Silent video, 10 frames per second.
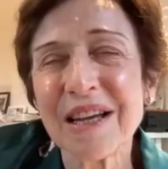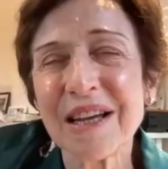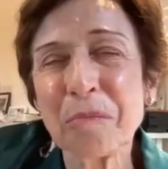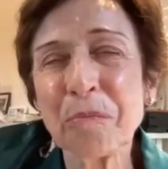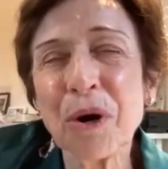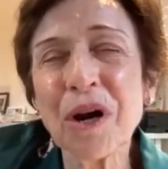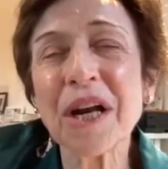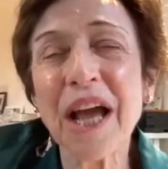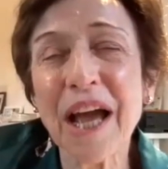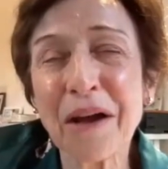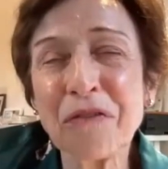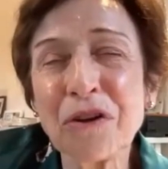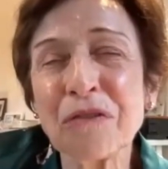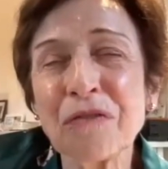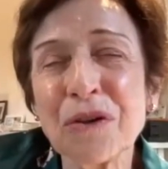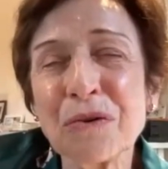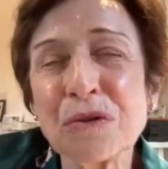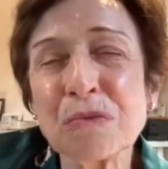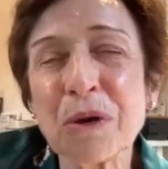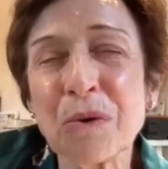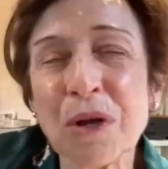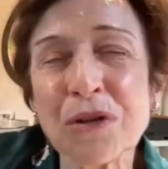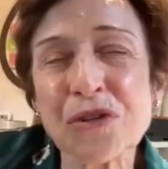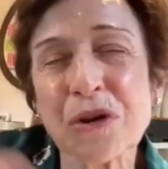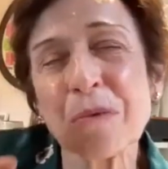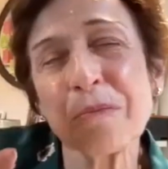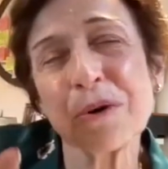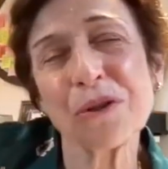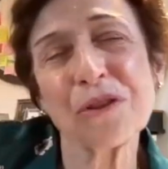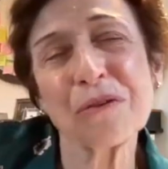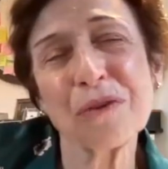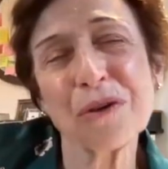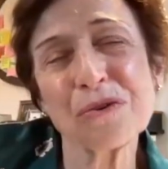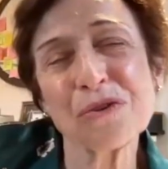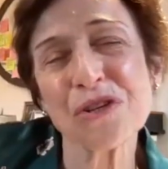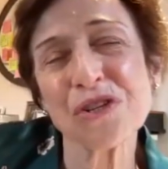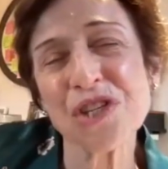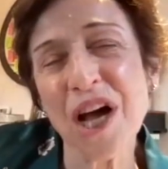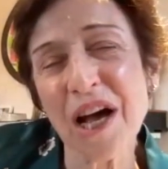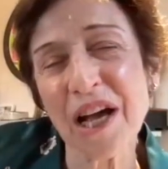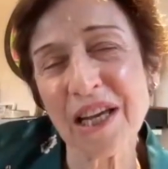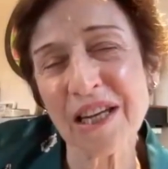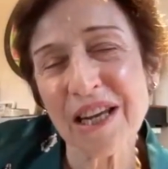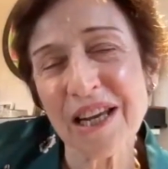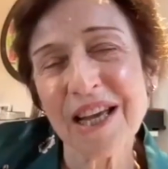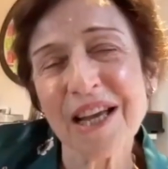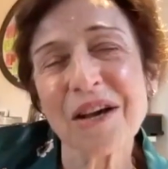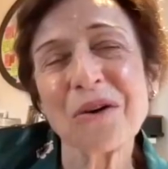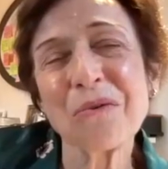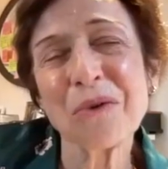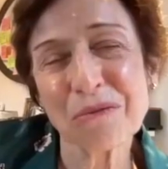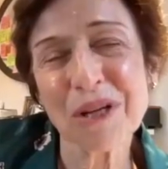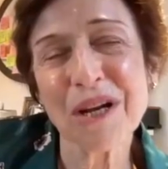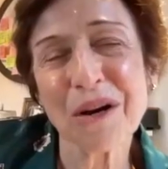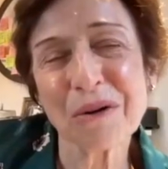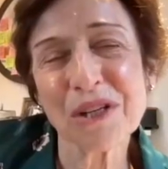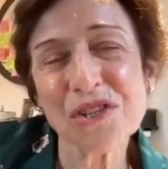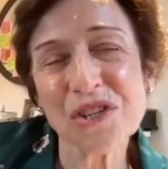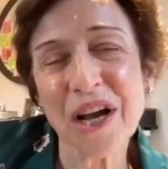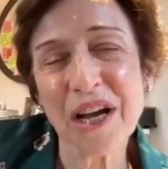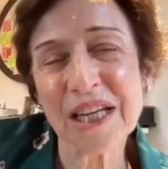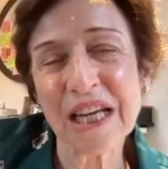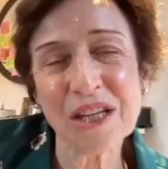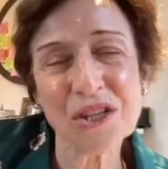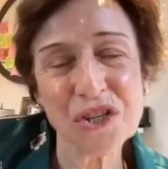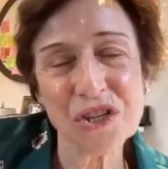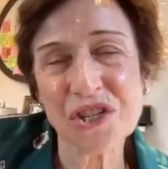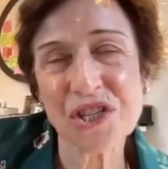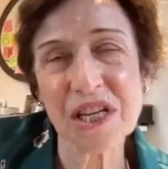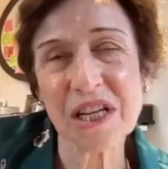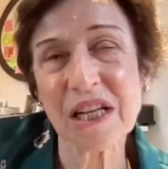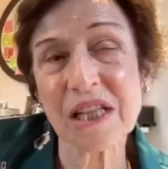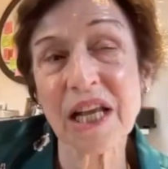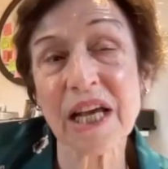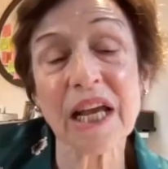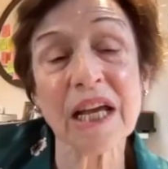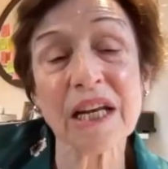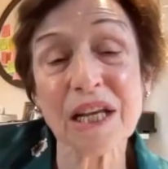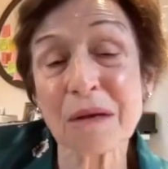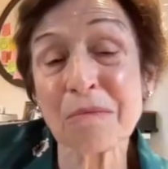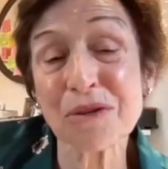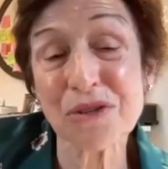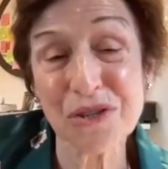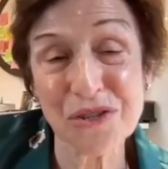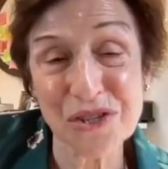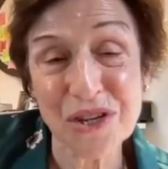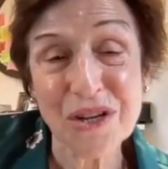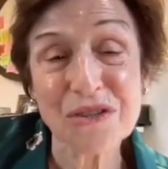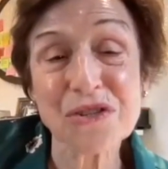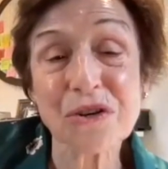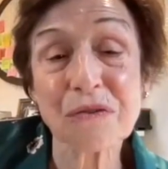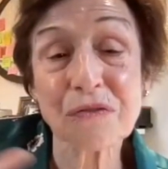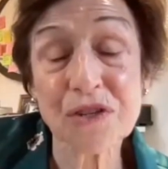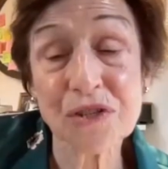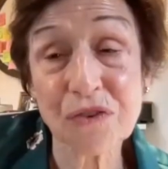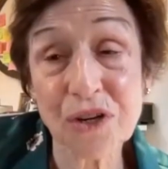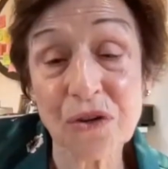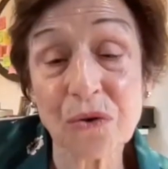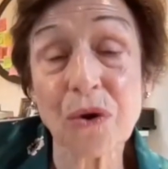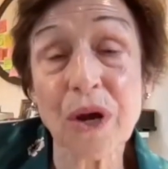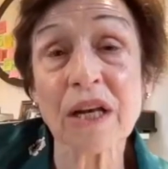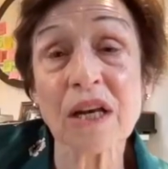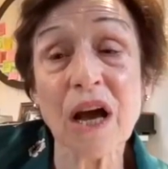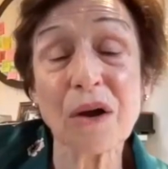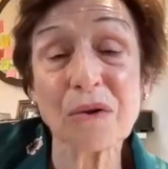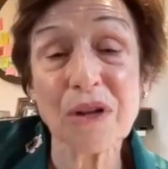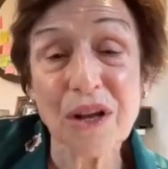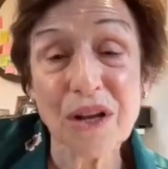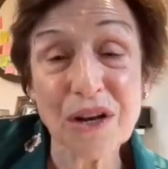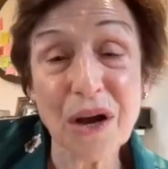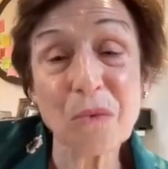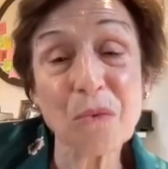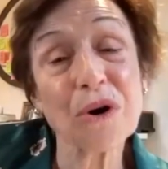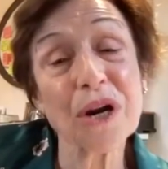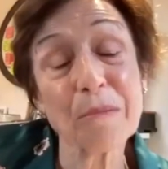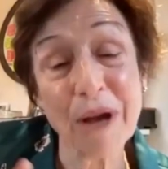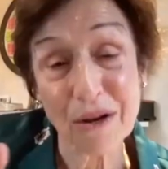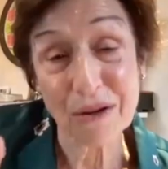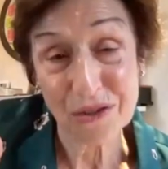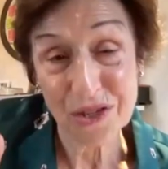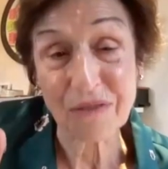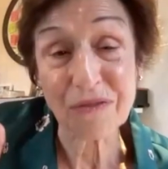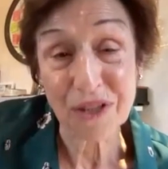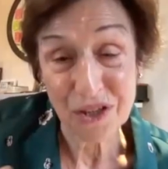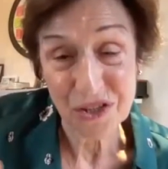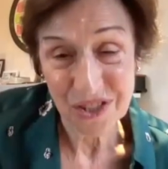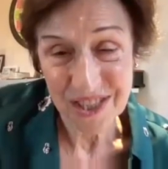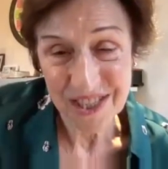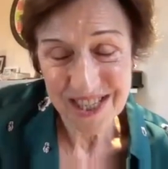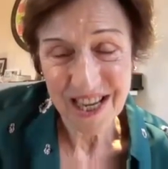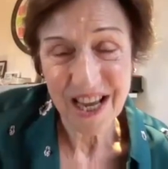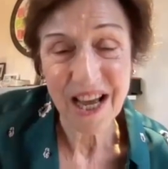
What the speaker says: in part have your views but also put the views aside when we go inside and just let any images surface for you and not worry about definitions.